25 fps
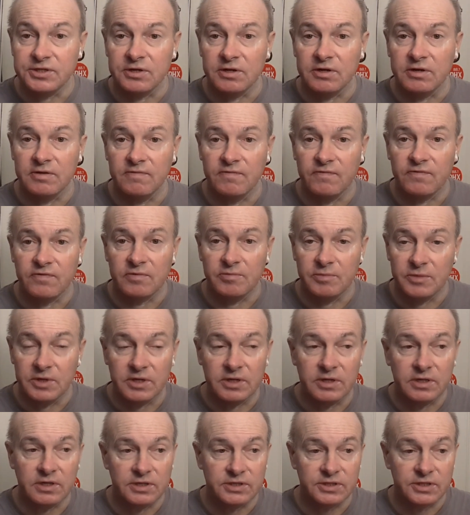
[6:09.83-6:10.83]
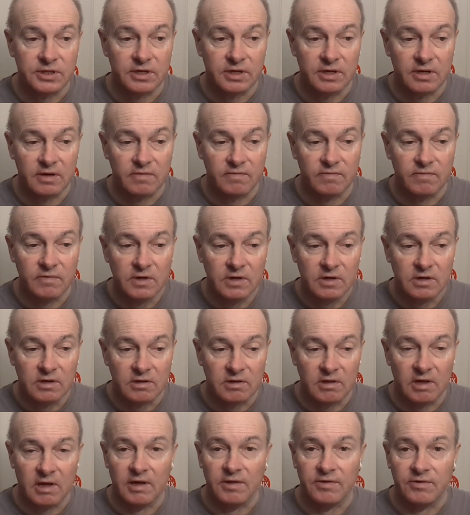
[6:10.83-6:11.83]
shave for me because I have
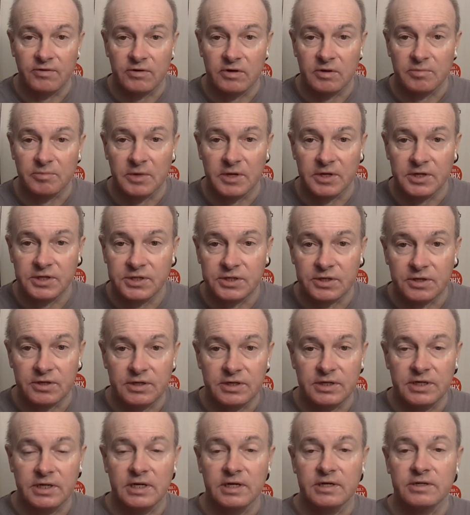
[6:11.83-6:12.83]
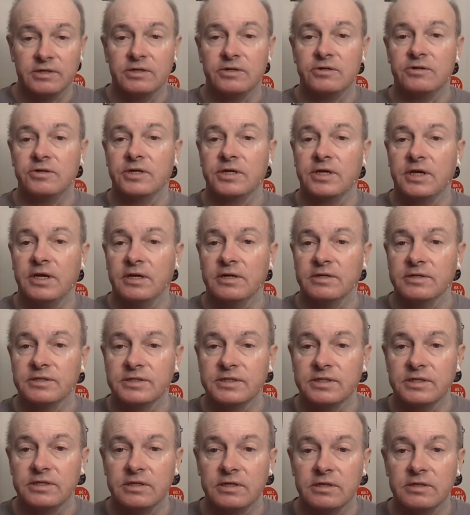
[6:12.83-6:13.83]
lather on my shirt down here. You can't
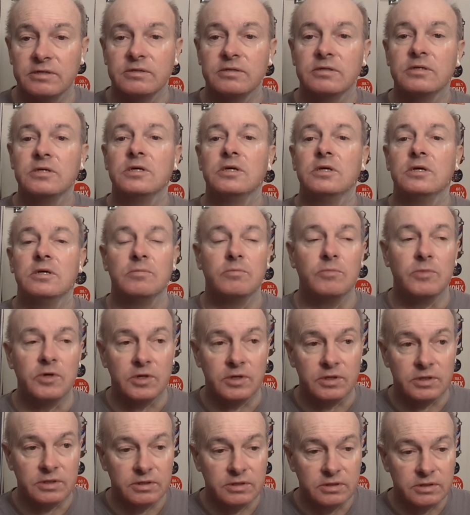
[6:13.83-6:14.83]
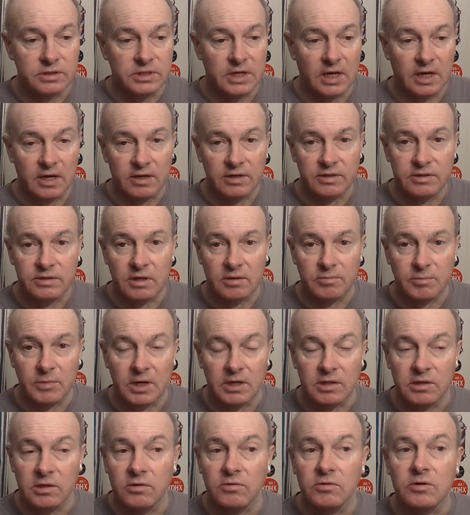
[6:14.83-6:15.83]
see it, but down on
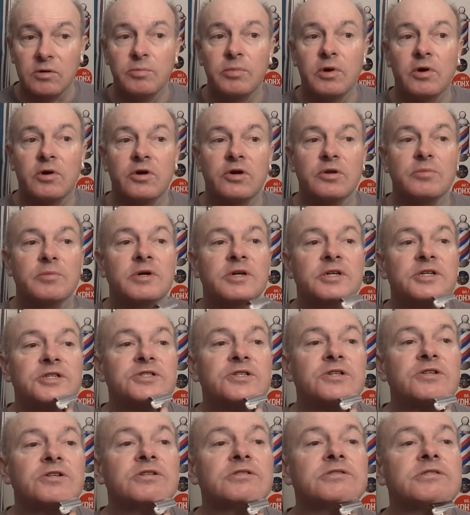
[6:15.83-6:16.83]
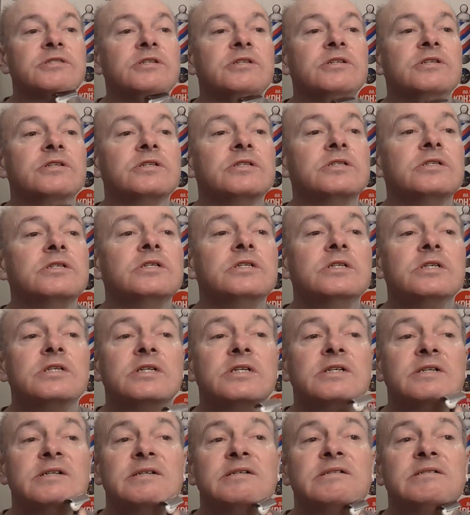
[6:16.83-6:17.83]
my lower part of my shirt there.
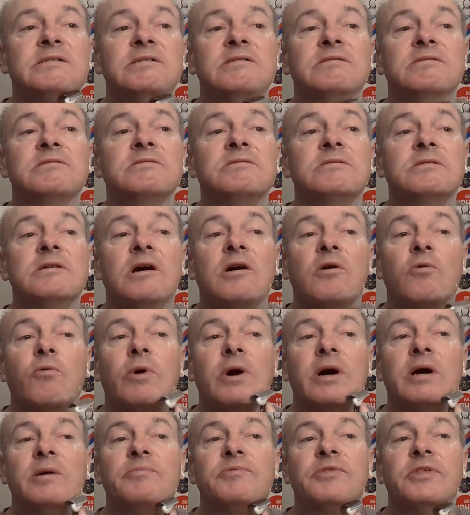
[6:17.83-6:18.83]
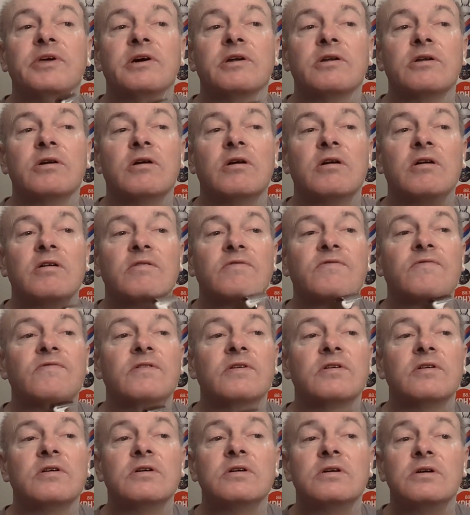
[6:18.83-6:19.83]
I'll wipe that off
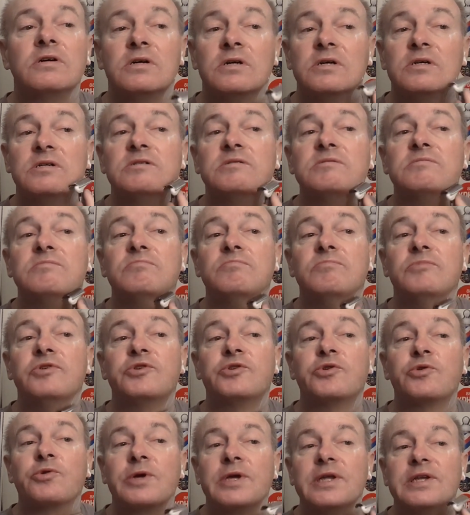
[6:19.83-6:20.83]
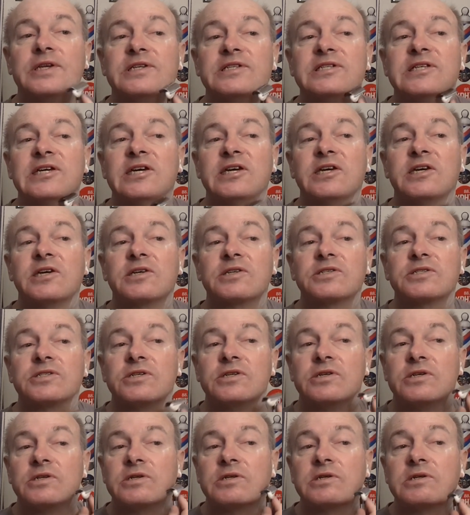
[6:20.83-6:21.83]
between takes
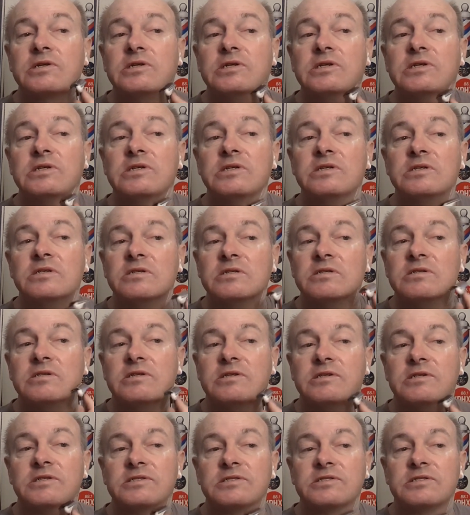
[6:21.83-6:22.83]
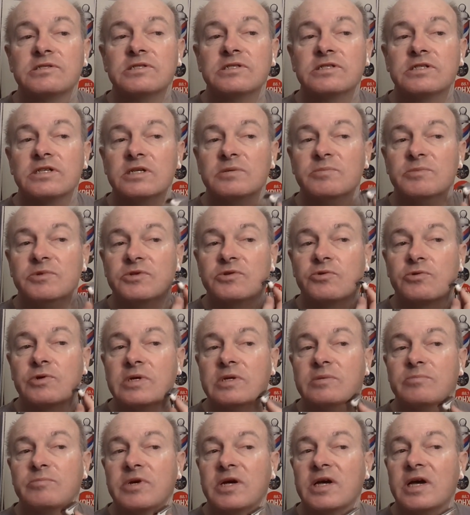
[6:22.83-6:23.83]
here. That is to say,
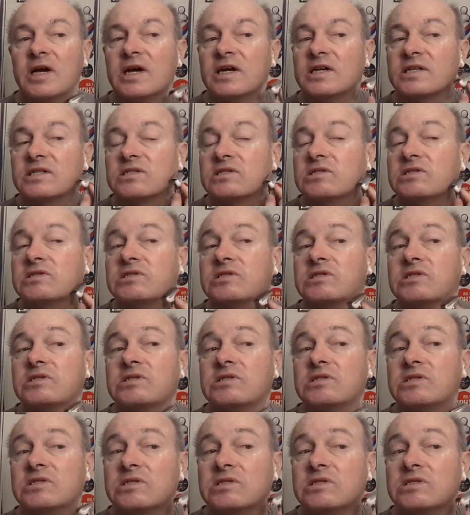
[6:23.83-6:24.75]
between passes.